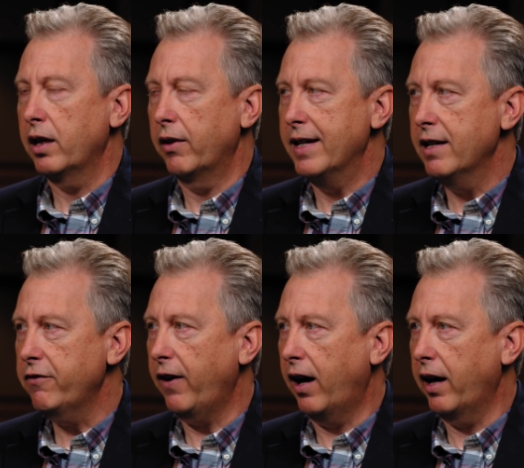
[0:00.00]
You know,
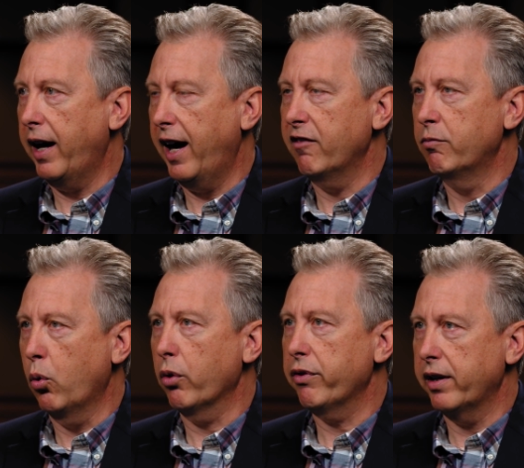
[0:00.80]
if I have
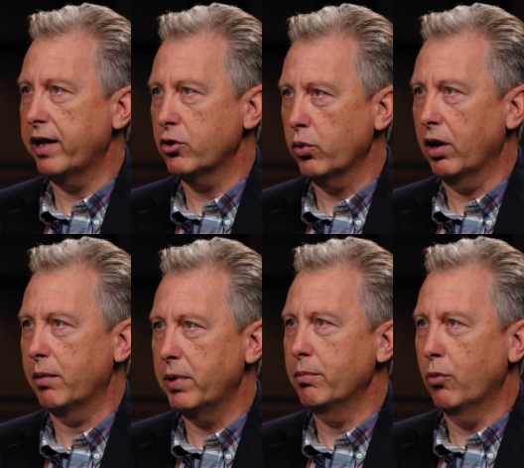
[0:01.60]
more things, will
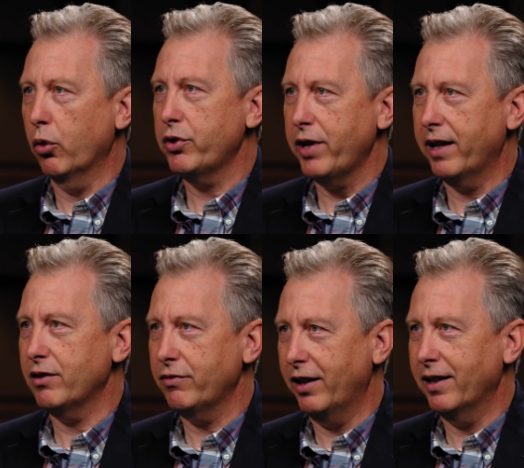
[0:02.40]
I be more
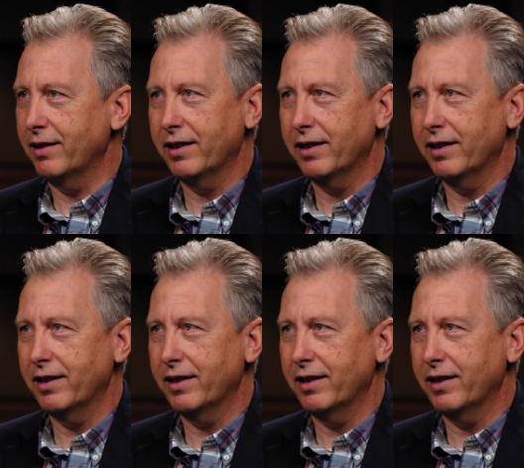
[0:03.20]
satisfied?